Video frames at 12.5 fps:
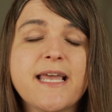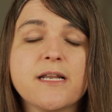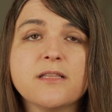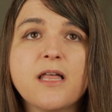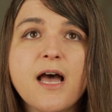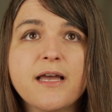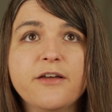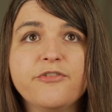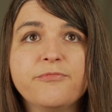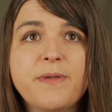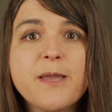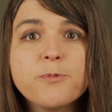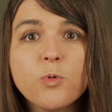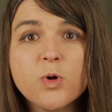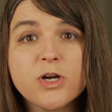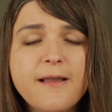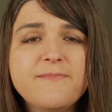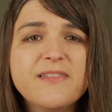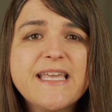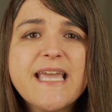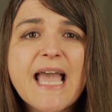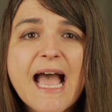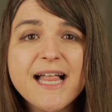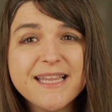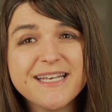and a lot of paperwork and
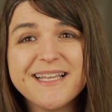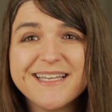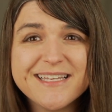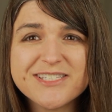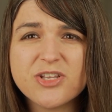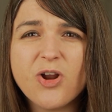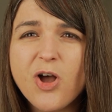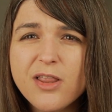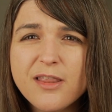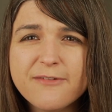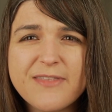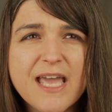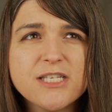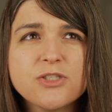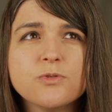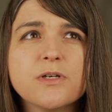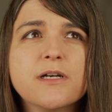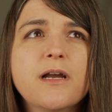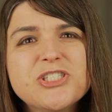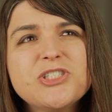legalities and all of that sort.